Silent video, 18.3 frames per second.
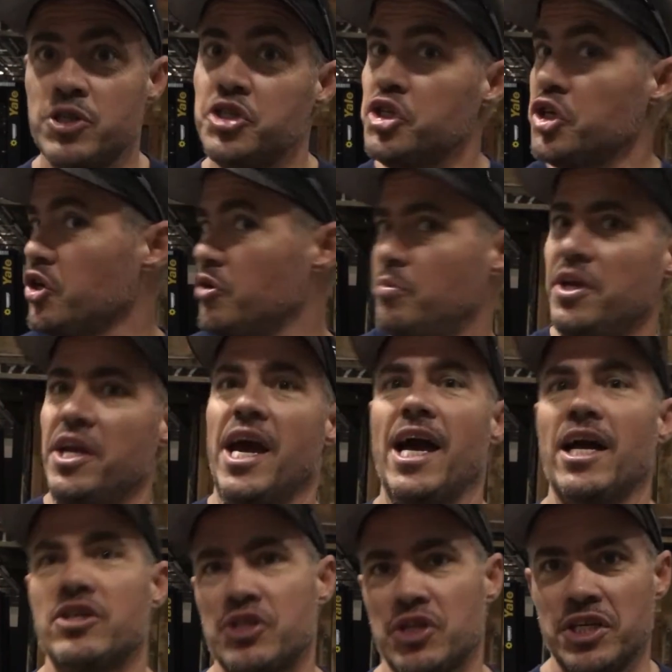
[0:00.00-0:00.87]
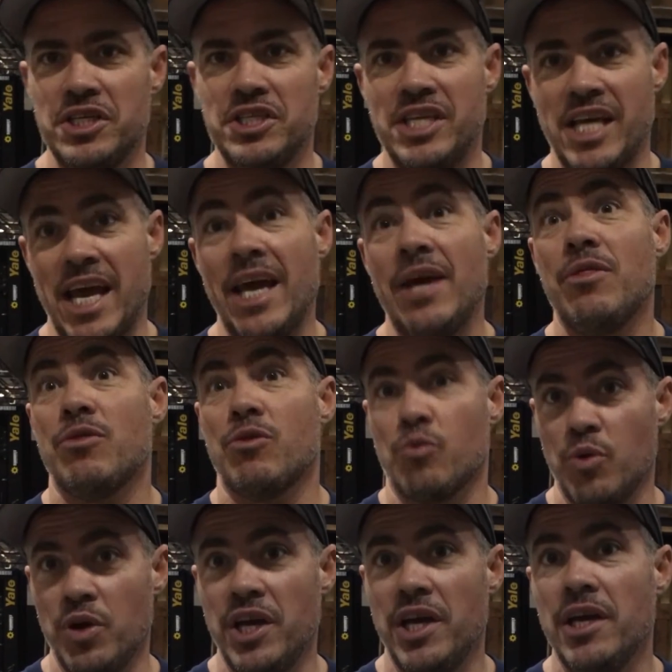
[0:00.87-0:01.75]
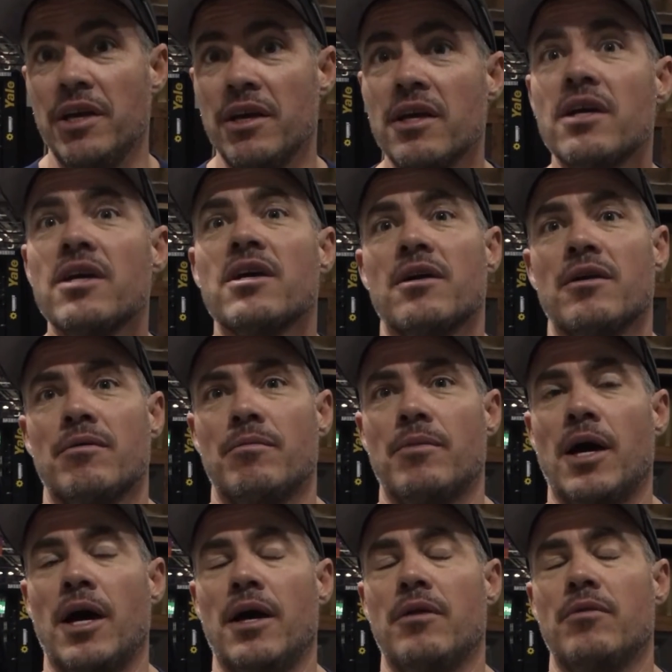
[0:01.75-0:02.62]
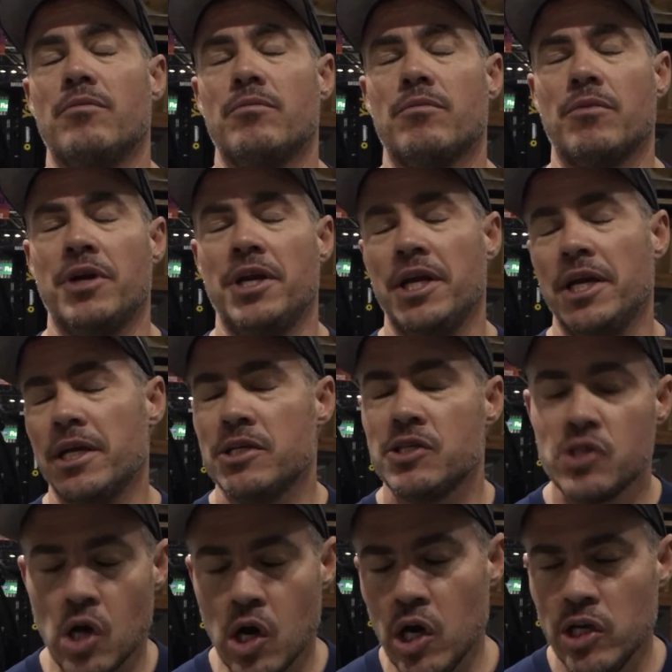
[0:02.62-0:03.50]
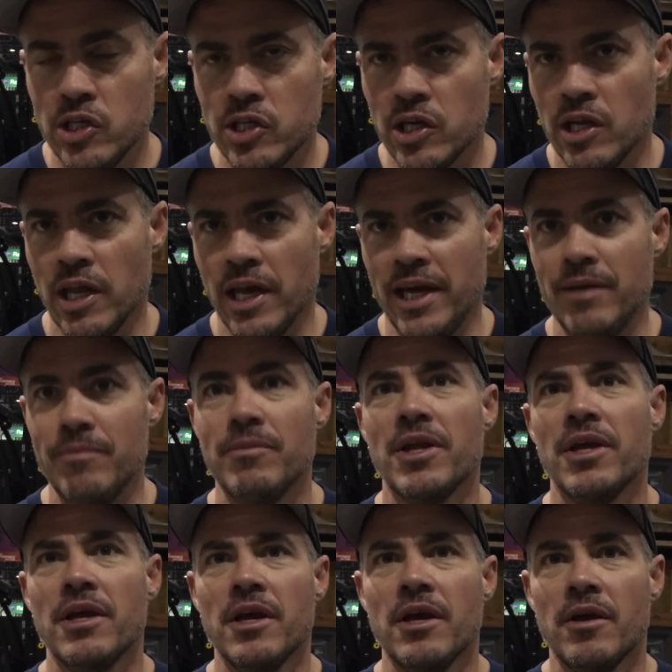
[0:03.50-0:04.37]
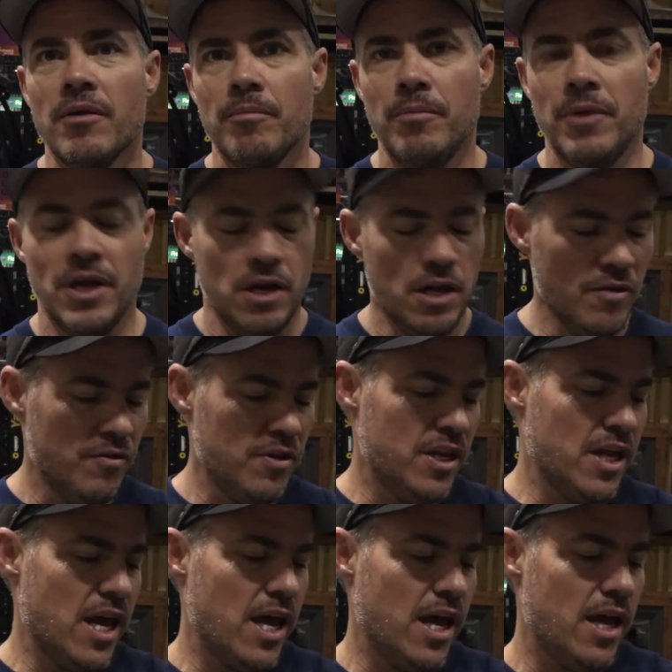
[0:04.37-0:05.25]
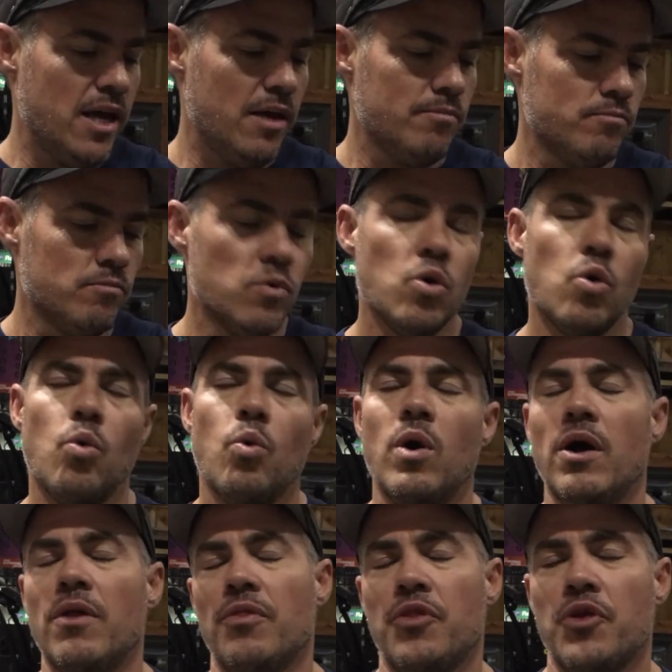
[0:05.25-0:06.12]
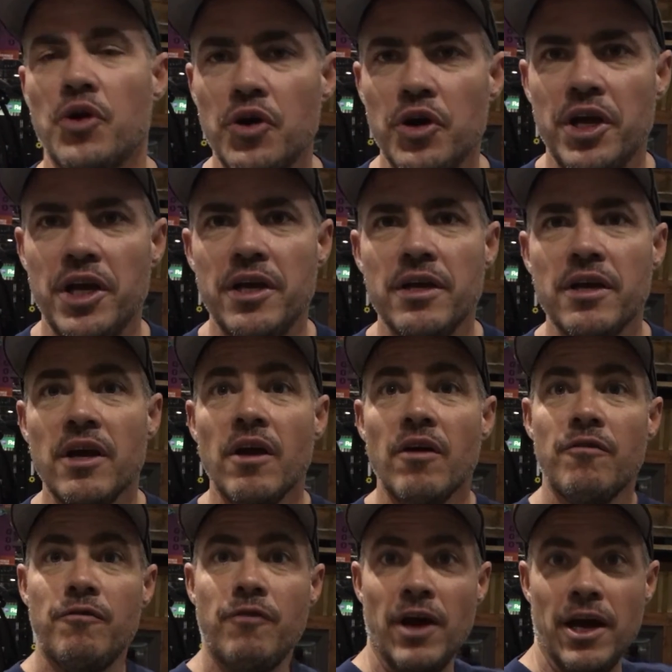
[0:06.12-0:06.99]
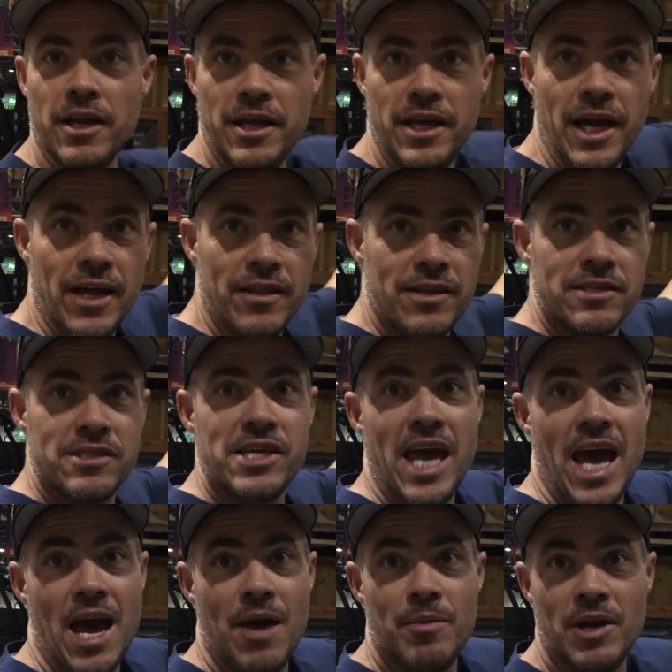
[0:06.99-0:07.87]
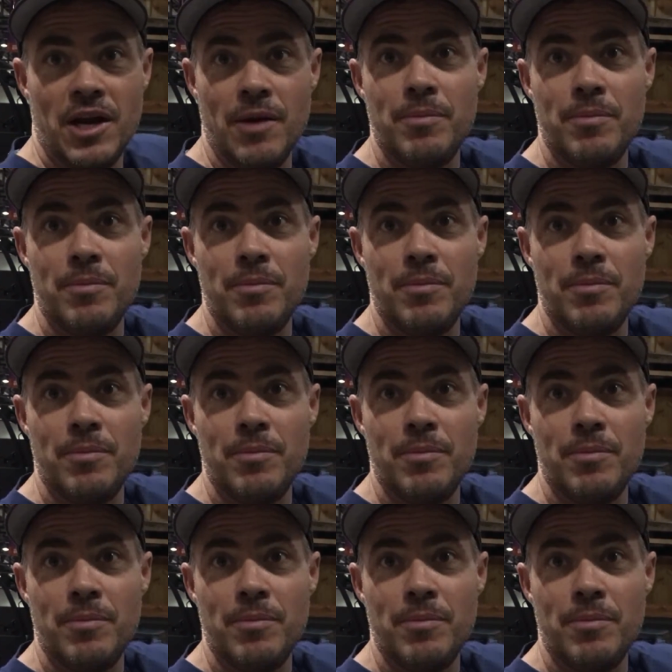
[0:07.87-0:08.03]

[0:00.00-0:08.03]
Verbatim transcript: which should be actually day three, but we didn't get started till late. Middle of the day, 1.30, finally got this cabin